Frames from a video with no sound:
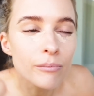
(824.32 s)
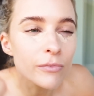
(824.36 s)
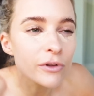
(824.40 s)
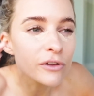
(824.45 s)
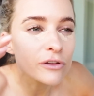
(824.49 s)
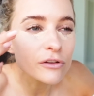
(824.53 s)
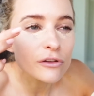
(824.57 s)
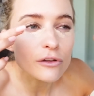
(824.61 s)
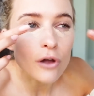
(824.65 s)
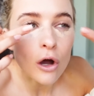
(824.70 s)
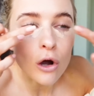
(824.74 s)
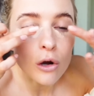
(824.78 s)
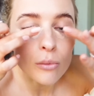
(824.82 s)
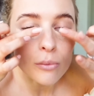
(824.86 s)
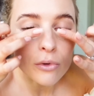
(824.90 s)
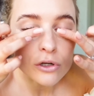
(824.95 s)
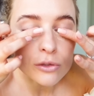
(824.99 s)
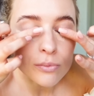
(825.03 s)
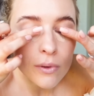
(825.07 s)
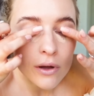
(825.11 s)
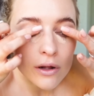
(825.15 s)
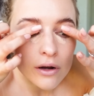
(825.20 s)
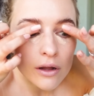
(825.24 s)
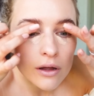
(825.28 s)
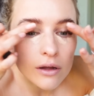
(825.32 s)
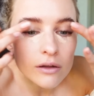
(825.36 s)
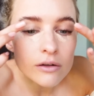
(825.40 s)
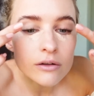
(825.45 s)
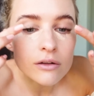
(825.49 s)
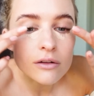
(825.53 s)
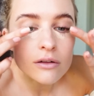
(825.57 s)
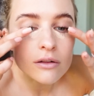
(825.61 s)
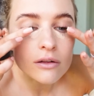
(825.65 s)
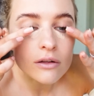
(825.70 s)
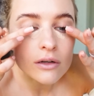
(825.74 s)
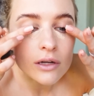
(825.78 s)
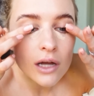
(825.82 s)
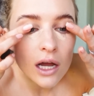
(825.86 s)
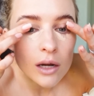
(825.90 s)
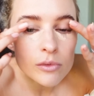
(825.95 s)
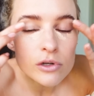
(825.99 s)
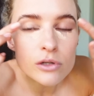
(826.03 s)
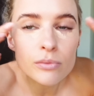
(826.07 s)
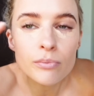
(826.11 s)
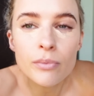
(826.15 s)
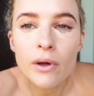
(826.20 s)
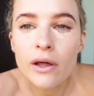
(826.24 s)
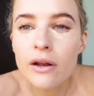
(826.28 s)
so much better. Just look how
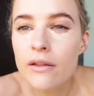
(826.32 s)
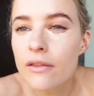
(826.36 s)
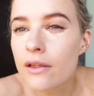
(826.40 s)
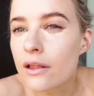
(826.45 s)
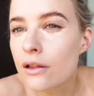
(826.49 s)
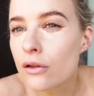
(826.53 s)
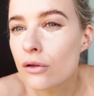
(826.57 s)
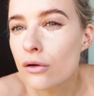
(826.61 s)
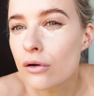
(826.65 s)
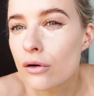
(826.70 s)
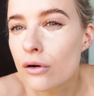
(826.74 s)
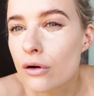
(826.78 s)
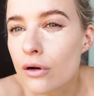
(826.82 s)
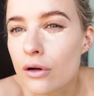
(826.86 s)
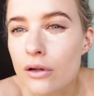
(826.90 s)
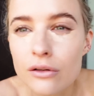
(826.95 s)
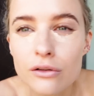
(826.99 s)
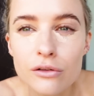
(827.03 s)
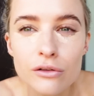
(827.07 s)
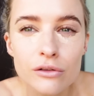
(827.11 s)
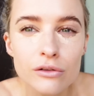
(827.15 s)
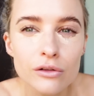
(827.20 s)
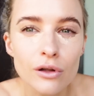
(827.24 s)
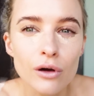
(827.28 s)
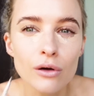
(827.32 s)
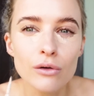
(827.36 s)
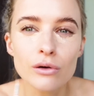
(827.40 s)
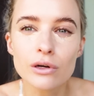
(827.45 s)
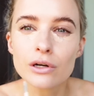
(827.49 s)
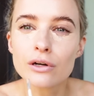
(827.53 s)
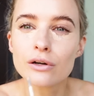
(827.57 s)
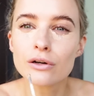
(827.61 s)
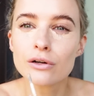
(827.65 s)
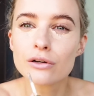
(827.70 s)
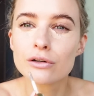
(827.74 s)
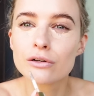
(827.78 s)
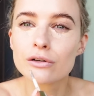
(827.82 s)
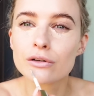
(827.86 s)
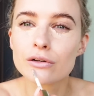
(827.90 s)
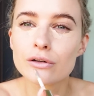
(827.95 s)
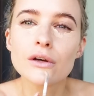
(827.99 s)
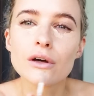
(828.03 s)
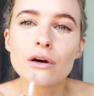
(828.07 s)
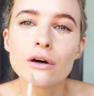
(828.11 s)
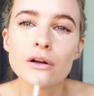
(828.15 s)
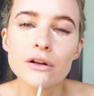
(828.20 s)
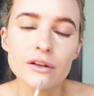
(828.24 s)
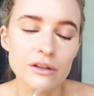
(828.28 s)
much better they look, so good.
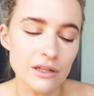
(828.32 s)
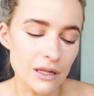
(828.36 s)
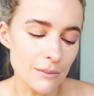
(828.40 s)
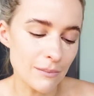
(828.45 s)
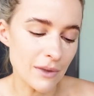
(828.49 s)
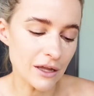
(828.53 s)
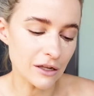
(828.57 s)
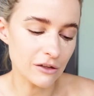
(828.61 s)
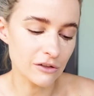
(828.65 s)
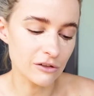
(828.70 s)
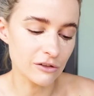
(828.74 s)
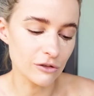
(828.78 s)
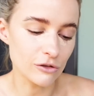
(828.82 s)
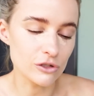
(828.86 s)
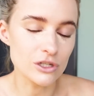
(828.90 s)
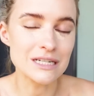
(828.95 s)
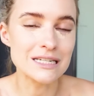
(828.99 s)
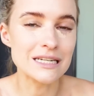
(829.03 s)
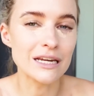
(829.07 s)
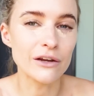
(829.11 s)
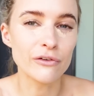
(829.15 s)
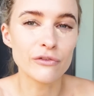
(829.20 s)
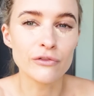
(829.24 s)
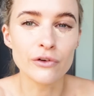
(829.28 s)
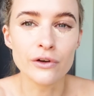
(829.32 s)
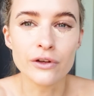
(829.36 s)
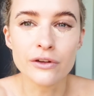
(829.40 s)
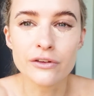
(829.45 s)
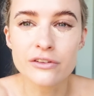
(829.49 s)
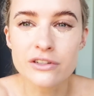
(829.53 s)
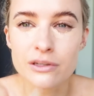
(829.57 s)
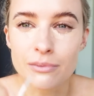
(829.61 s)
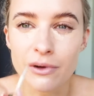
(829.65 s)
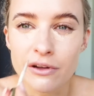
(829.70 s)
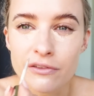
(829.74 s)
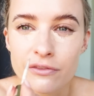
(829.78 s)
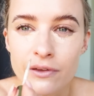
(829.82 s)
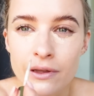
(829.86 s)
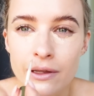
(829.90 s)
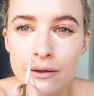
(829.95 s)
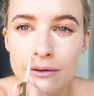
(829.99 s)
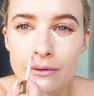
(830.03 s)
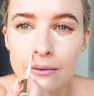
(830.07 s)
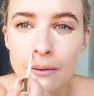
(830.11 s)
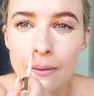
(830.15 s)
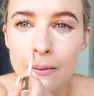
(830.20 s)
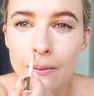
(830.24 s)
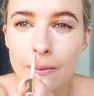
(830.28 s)
Honestly, it makes such a difference to my
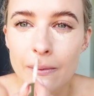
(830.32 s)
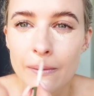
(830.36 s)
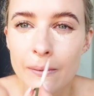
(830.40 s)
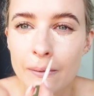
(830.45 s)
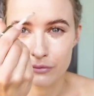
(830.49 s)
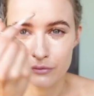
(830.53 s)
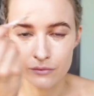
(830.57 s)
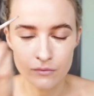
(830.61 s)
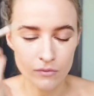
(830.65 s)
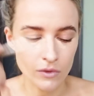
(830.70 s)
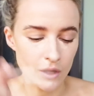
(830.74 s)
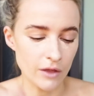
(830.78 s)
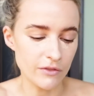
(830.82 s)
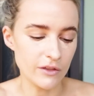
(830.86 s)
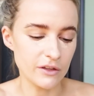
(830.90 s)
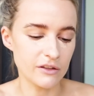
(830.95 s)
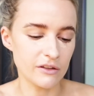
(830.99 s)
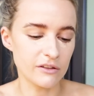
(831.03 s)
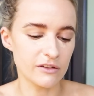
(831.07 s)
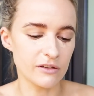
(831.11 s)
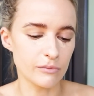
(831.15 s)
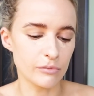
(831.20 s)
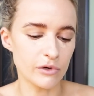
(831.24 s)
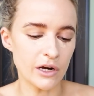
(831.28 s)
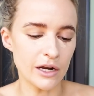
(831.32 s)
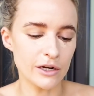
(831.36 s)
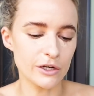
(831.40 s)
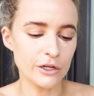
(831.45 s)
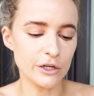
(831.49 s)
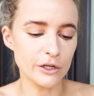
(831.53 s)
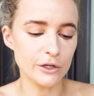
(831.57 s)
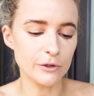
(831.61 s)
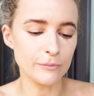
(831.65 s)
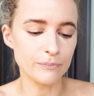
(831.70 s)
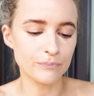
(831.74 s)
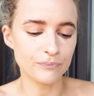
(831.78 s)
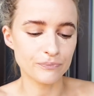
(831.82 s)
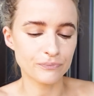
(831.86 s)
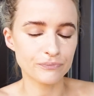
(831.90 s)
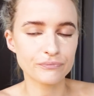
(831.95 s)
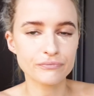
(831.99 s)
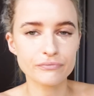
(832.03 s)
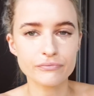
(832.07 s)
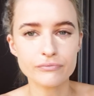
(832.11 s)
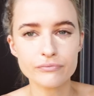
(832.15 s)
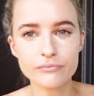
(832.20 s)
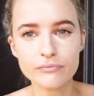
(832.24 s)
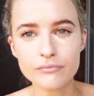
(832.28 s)
face. This is the brand new
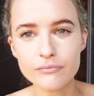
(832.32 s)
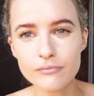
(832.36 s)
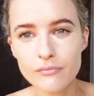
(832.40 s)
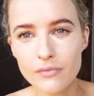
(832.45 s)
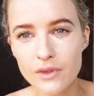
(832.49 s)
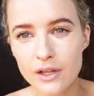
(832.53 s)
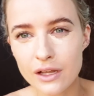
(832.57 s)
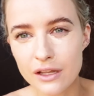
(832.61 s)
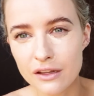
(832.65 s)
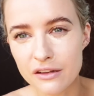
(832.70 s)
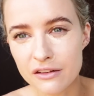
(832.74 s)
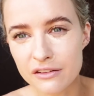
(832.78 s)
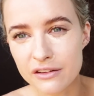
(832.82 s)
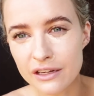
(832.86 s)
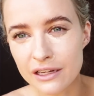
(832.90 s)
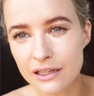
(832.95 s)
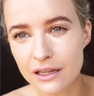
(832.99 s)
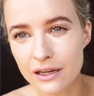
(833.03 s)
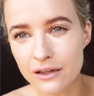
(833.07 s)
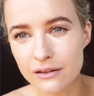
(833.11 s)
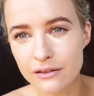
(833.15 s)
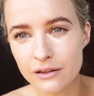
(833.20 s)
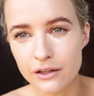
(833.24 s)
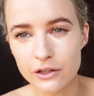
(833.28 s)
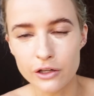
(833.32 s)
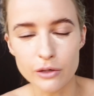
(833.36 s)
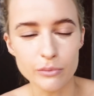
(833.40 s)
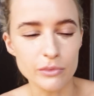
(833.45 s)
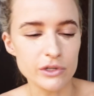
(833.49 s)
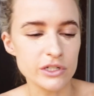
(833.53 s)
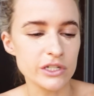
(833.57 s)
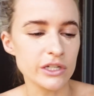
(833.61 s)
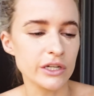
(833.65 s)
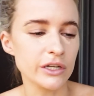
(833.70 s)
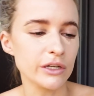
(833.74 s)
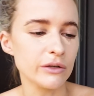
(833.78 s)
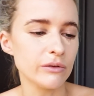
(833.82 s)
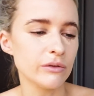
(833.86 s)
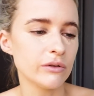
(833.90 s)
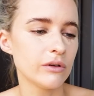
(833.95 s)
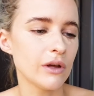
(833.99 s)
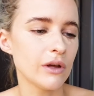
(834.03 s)
concealer in number two,